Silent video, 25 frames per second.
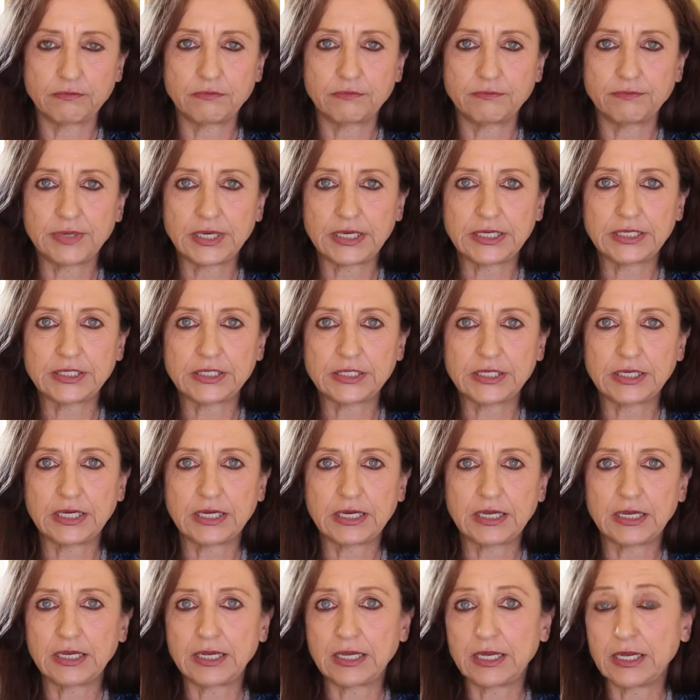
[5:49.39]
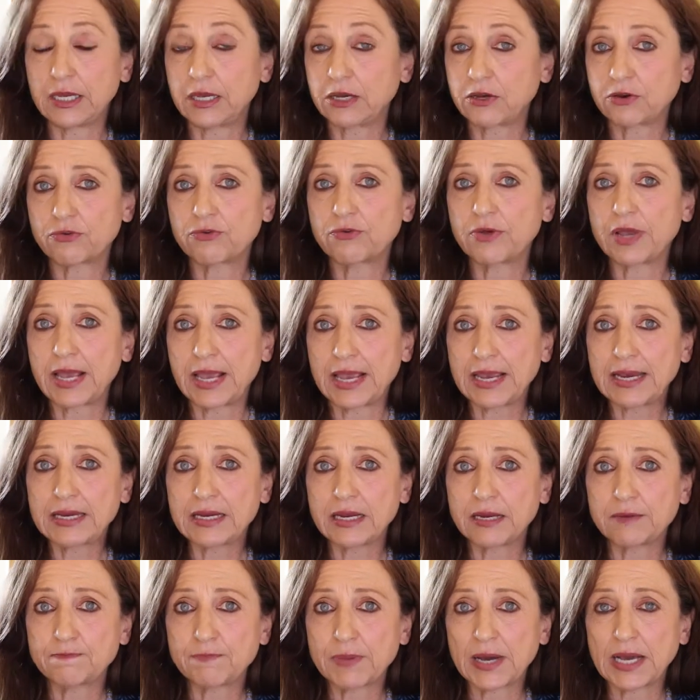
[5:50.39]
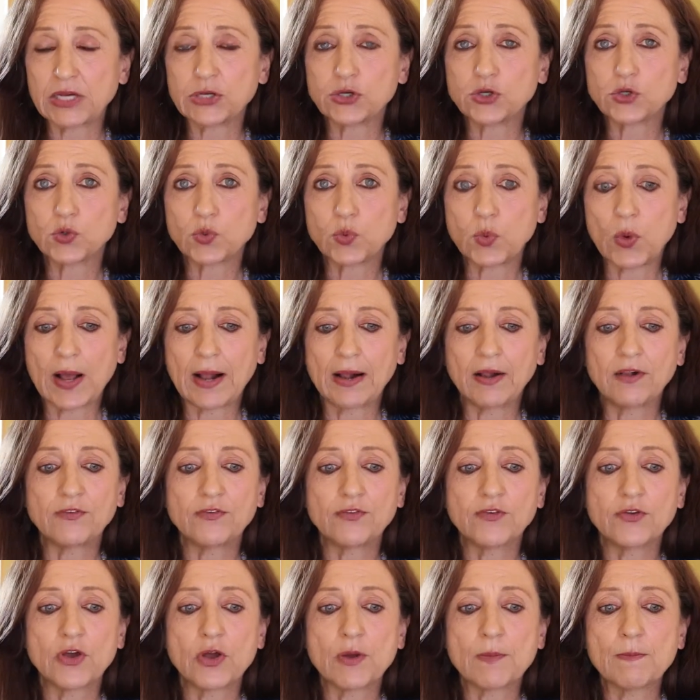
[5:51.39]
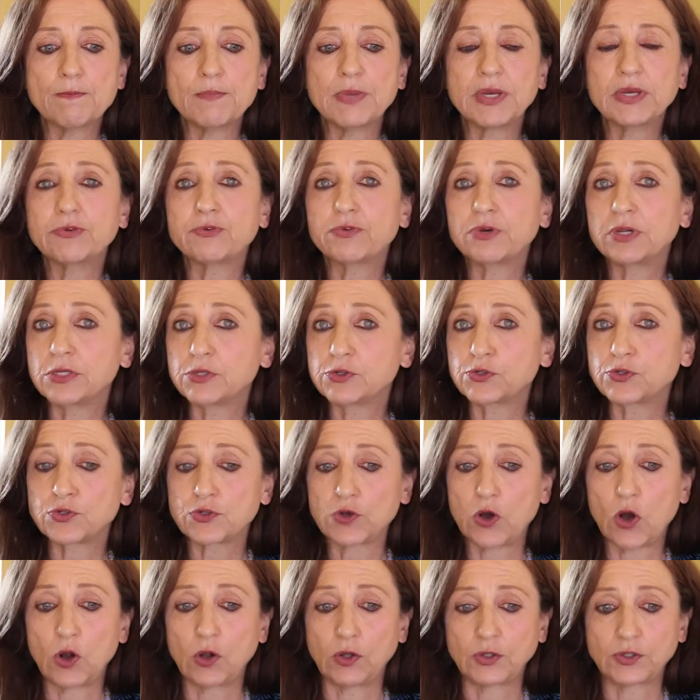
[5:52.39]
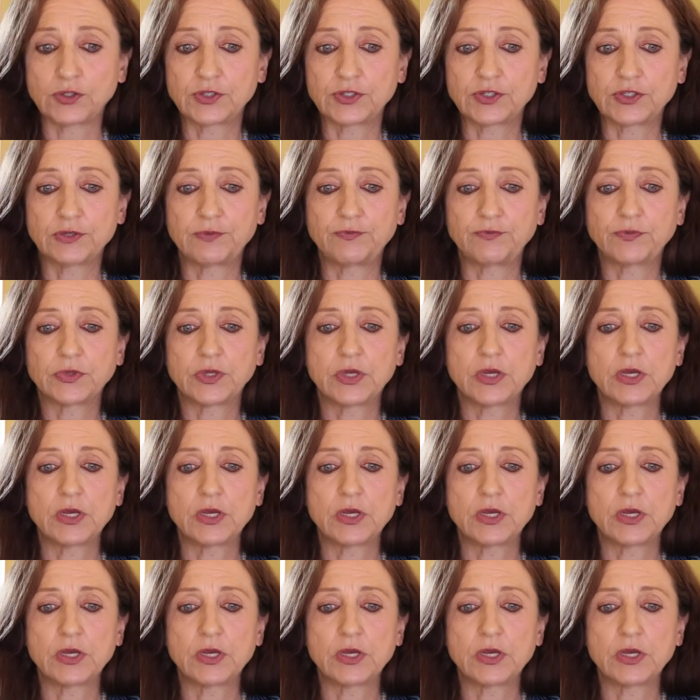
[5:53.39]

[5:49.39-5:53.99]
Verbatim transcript: basically created by 12 mineral salts.